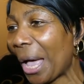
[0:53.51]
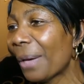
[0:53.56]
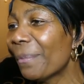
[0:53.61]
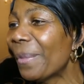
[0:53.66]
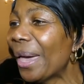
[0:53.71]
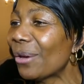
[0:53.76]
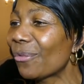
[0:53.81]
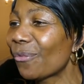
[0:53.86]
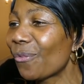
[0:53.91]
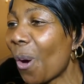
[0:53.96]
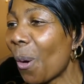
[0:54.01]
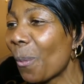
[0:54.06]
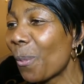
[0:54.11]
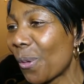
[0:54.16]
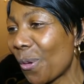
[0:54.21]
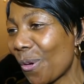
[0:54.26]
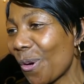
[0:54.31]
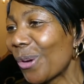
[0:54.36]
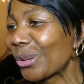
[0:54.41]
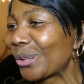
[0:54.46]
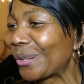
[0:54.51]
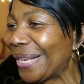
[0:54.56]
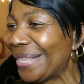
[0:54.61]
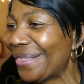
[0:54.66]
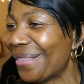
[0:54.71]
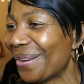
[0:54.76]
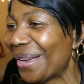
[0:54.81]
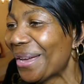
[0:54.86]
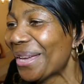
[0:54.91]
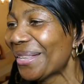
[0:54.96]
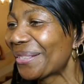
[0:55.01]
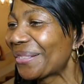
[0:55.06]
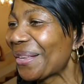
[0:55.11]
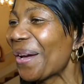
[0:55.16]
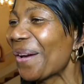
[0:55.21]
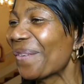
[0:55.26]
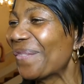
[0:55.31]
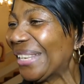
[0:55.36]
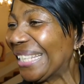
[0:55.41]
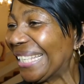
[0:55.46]
I met Rob Cross in the
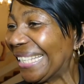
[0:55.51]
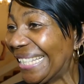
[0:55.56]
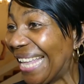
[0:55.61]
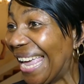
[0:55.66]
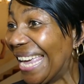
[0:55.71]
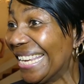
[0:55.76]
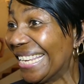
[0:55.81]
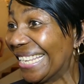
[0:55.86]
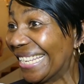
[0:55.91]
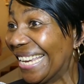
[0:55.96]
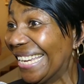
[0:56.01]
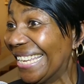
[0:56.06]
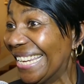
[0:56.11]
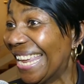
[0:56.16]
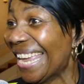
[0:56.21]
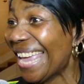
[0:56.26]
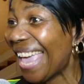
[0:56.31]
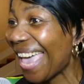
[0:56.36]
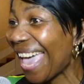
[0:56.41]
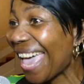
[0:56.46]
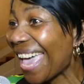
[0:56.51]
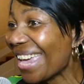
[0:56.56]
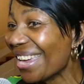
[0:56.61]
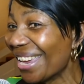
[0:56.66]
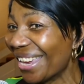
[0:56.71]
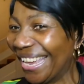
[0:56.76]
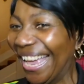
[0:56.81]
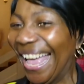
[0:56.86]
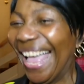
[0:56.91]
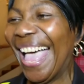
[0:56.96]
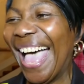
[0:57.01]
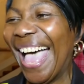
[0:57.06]
service station. Hey!